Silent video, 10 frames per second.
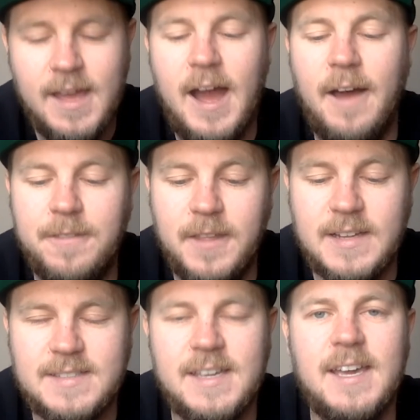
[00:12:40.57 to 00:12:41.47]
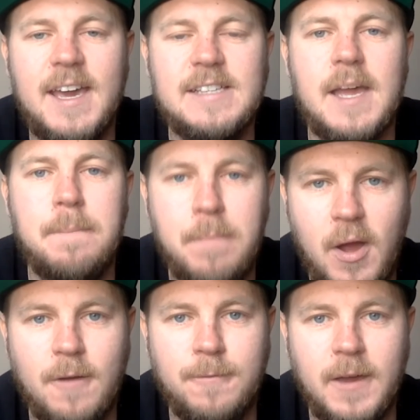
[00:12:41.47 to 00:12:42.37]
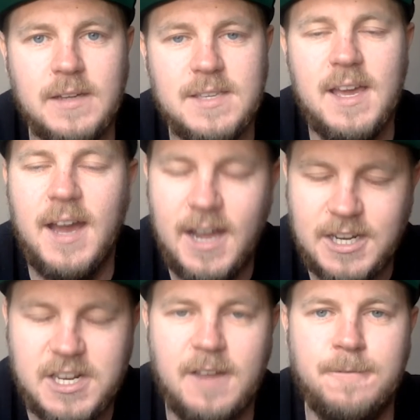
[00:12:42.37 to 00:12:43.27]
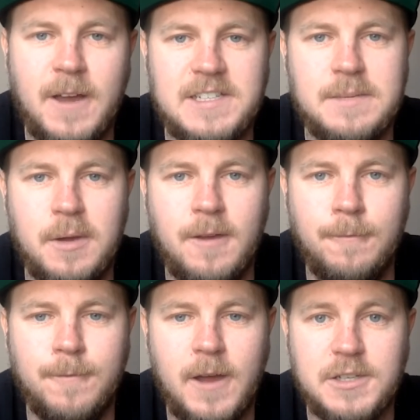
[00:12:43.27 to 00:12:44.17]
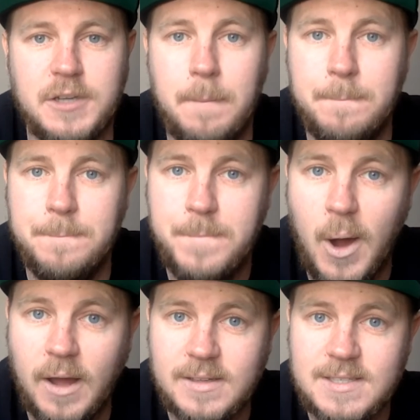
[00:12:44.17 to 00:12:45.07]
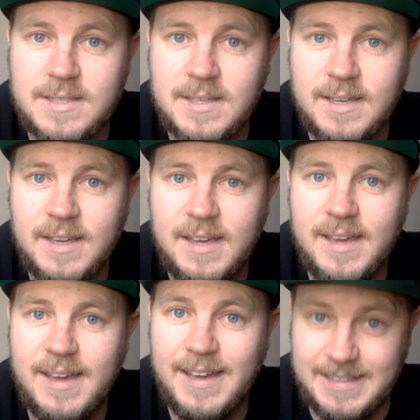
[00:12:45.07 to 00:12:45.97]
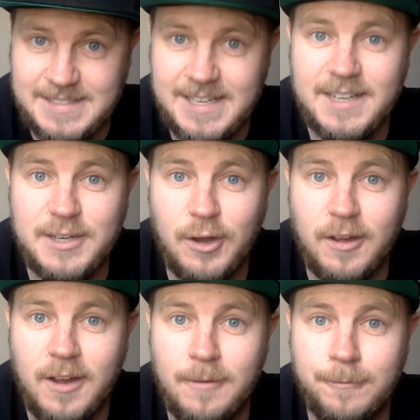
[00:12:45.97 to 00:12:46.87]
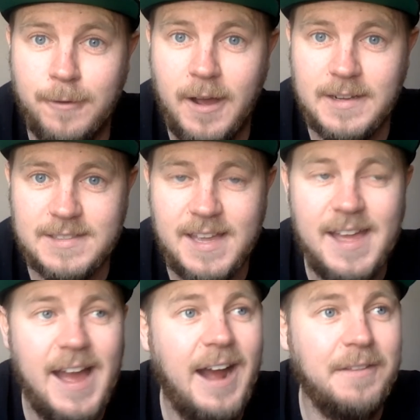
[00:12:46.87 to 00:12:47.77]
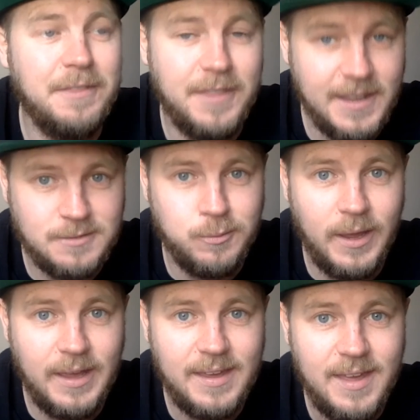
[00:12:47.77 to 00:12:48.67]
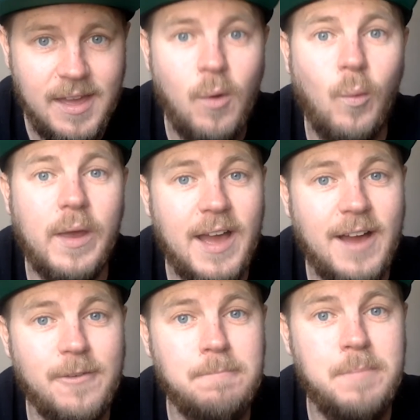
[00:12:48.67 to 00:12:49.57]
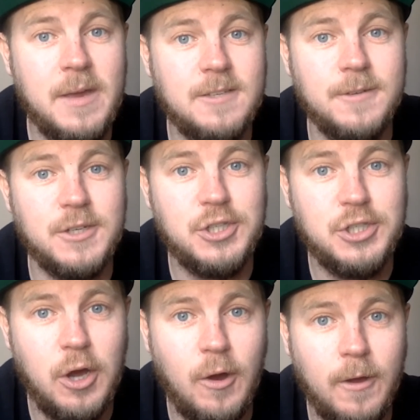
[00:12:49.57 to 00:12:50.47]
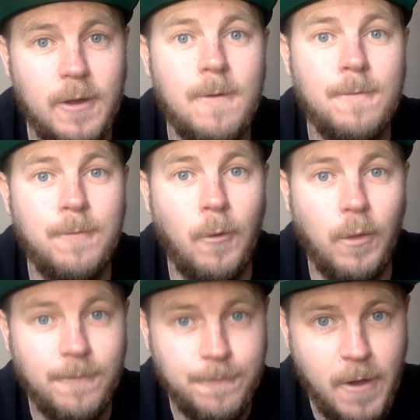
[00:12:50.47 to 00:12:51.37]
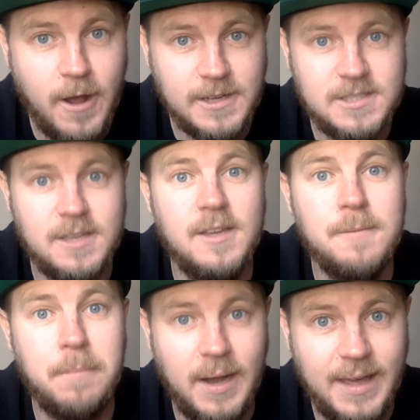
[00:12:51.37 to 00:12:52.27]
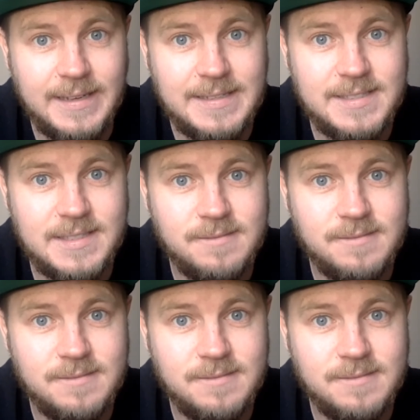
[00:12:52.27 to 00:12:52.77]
and this is a perfect hashtag Fantasy Booking Faction. But it did not come first, and this week we have a bit of a shock for the first place.